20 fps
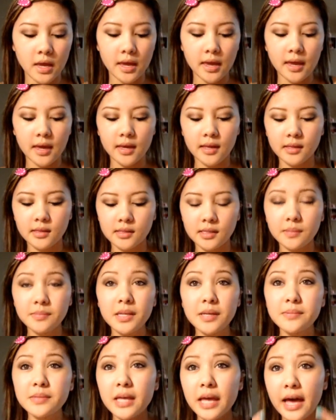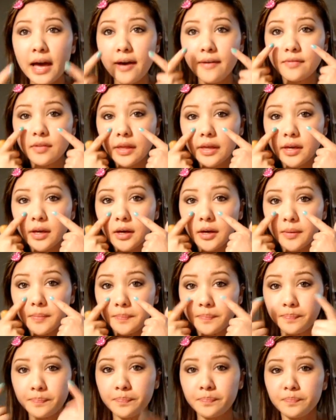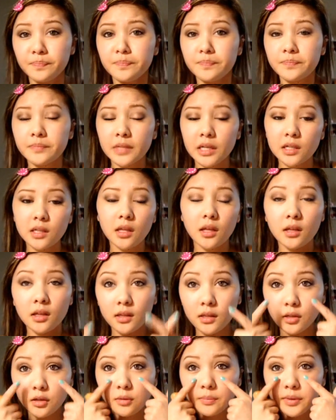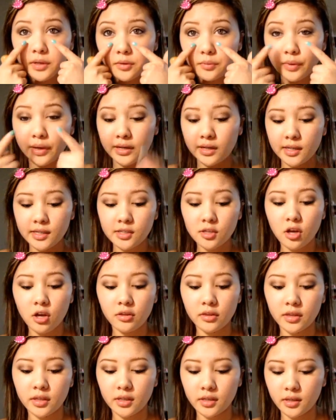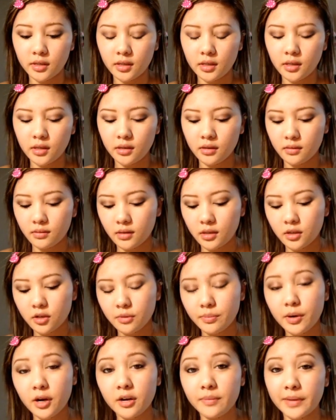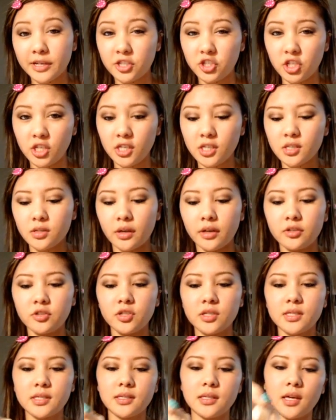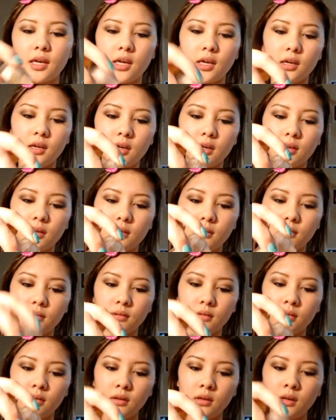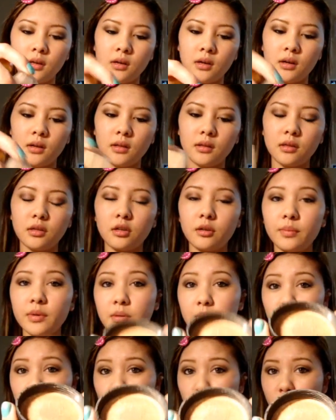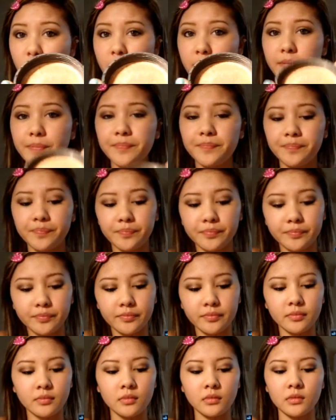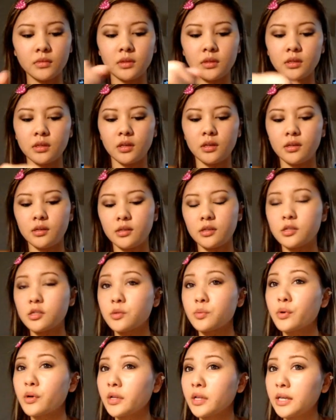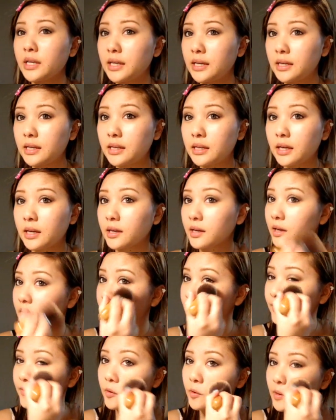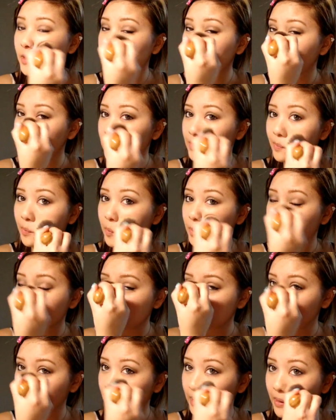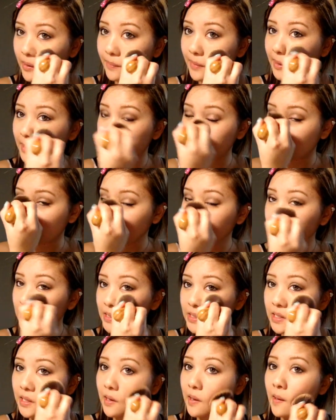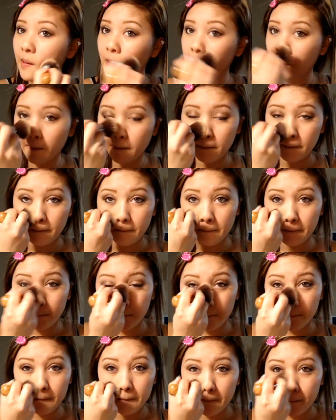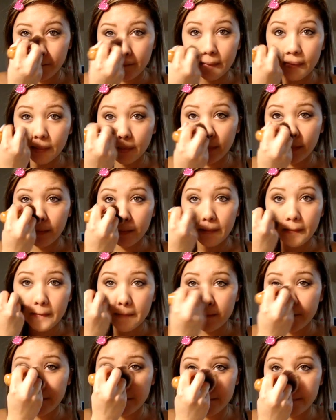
And sometimes I have like a little bit of redness on the inner part of my cheek, so I'll just take a little bit more, swirl it in, and kind of focus this mostly on my cheeks. Right there.